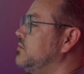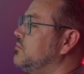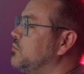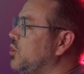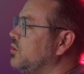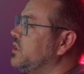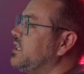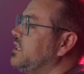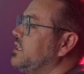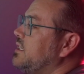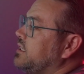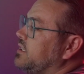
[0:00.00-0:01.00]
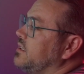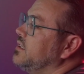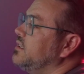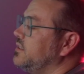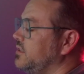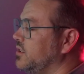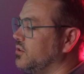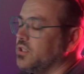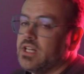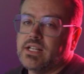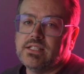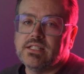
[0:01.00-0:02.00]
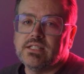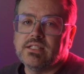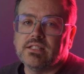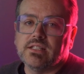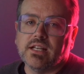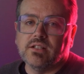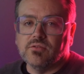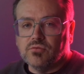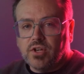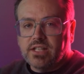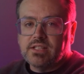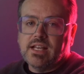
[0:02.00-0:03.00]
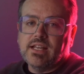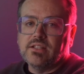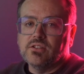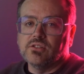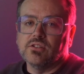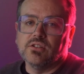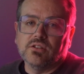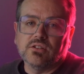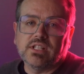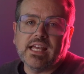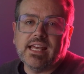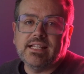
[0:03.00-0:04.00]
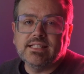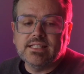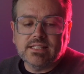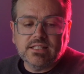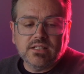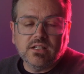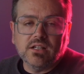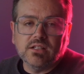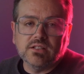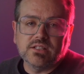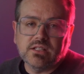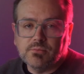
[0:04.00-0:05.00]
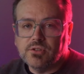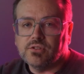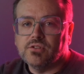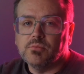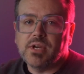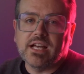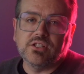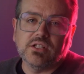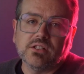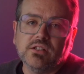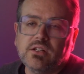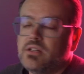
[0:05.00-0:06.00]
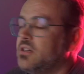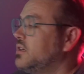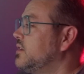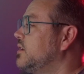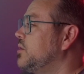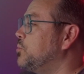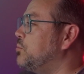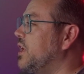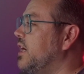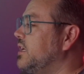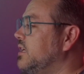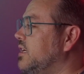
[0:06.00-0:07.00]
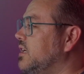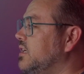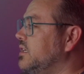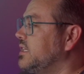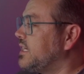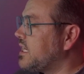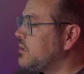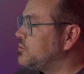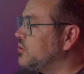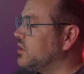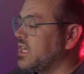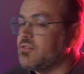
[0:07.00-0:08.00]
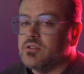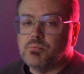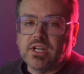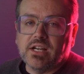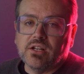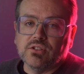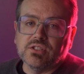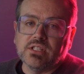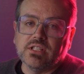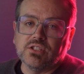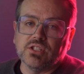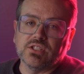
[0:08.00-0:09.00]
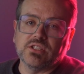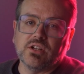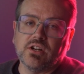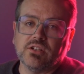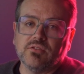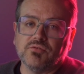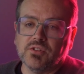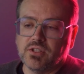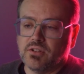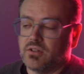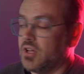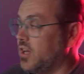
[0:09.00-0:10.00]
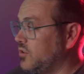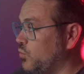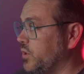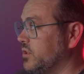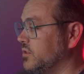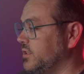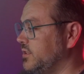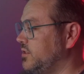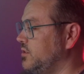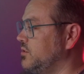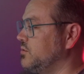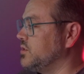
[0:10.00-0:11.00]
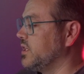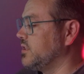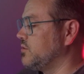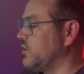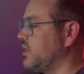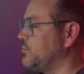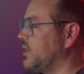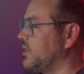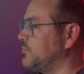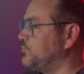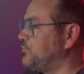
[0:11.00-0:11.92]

molding and, you know, nice kind of rectangular case similar to Magic. But it got up to 11 pounds, and it just started to feel unwieldy to use on a tripod.